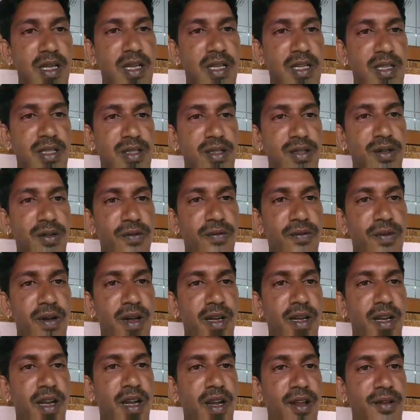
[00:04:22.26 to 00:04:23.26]
So
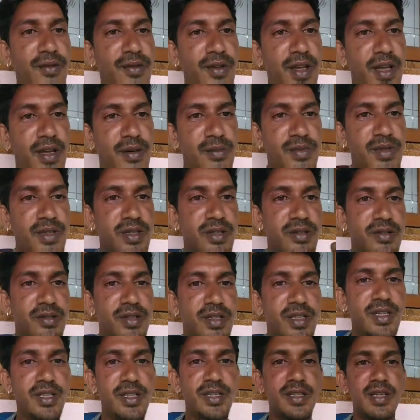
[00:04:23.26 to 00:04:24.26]
finally we observe
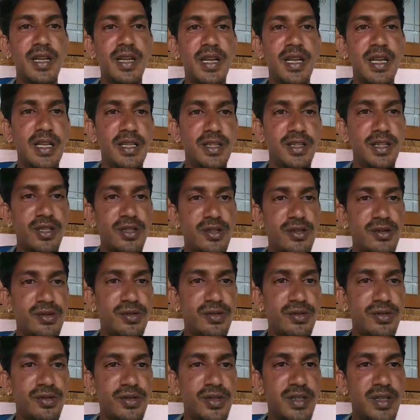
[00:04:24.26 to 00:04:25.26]
that the
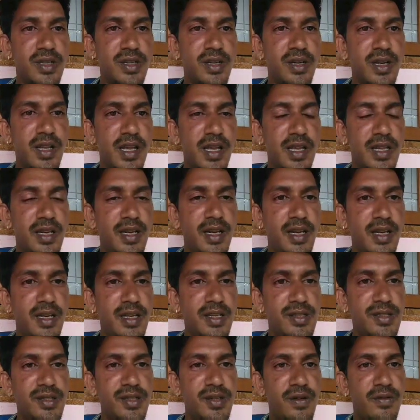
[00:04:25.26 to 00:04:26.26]
total array
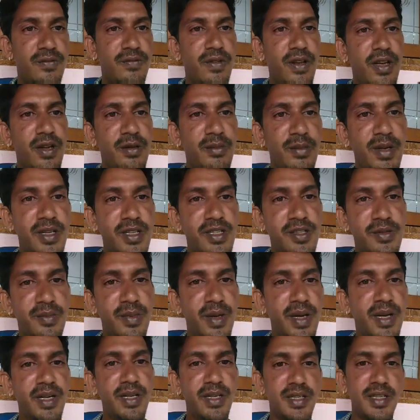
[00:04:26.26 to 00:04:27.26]
list of elements
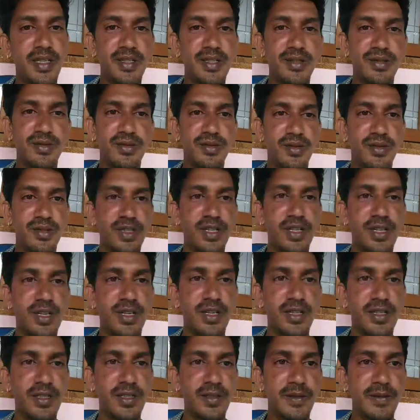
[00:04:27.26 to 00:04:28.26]
made in sorted
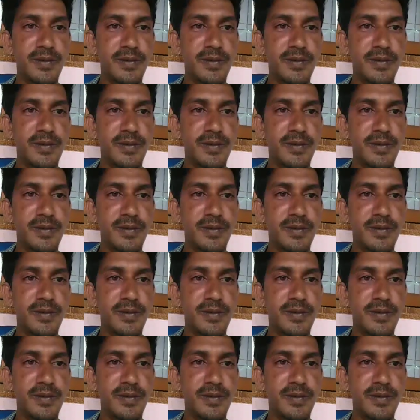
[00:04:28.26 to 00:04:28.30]
order.